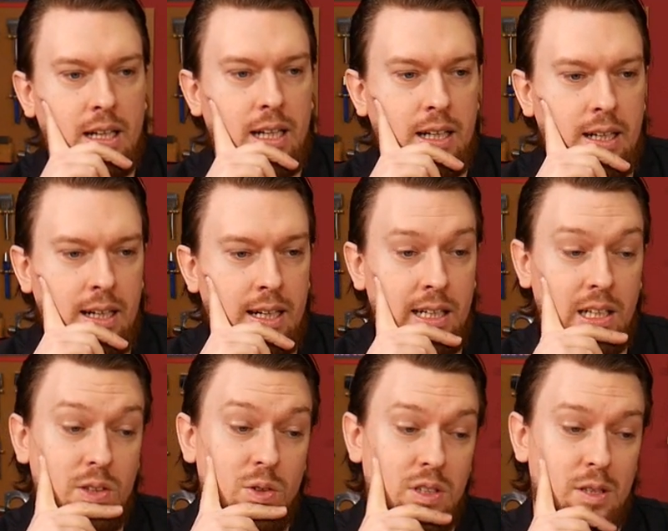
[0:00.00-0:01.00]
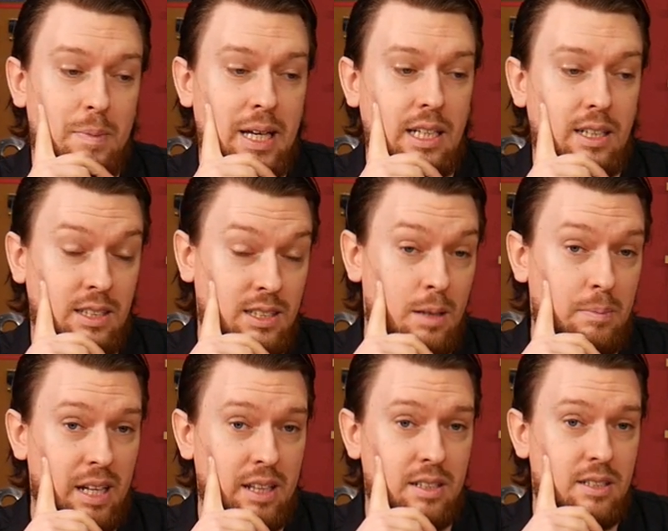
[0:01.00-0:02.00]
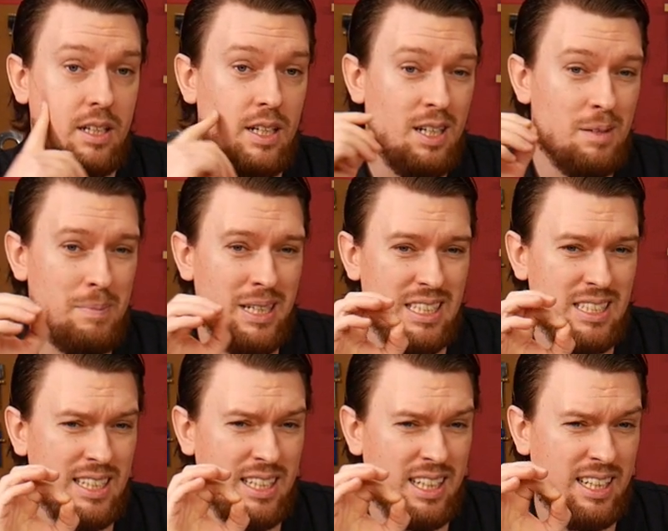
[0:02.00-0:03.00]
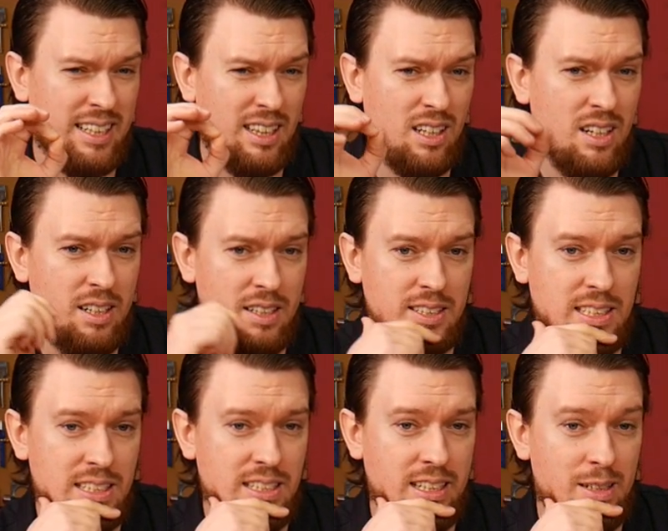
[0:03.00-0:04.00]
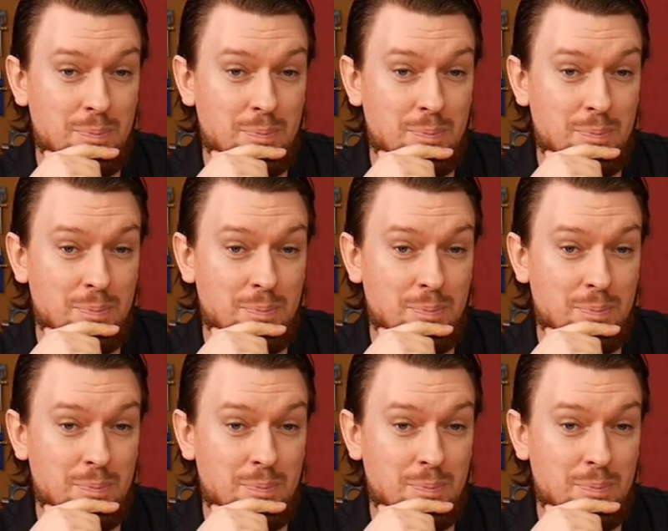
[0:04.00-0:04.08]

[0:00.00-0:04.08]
uh, and it can also make in some leathers make the slit a little harder to see.